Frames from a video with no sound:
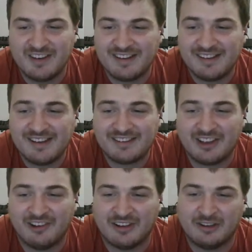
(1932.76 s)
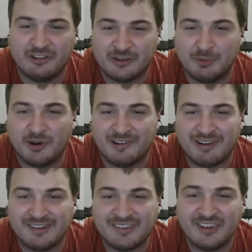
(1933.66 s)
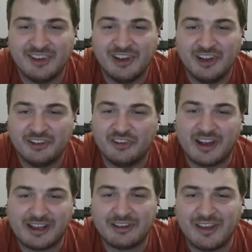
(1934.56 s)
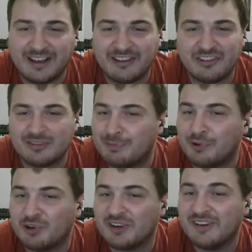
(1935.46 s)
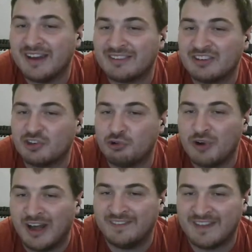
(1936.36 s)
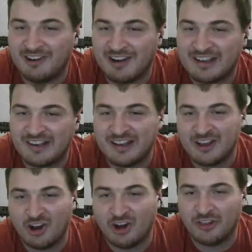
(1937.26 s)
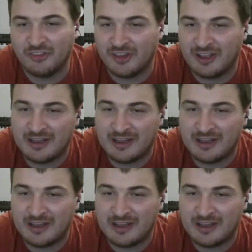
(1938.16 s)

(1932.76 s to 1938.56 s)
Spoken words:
And he's going good progress. So I can just port that to run directly on